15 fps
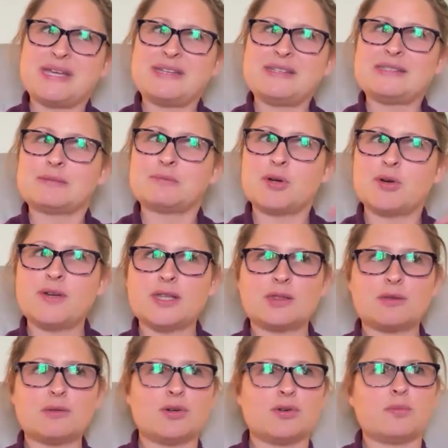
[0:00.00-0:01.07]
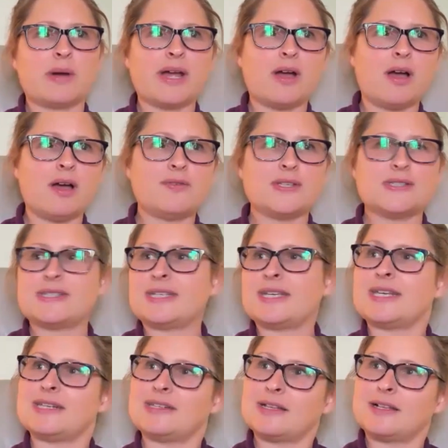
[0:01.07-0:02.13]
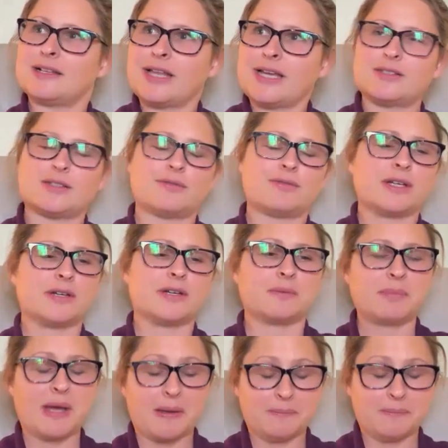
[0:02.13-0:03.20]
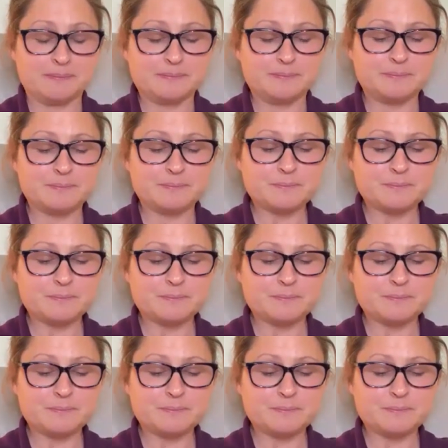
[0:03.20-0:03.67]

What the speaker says: beings moving through my office again, and the light just flickered. But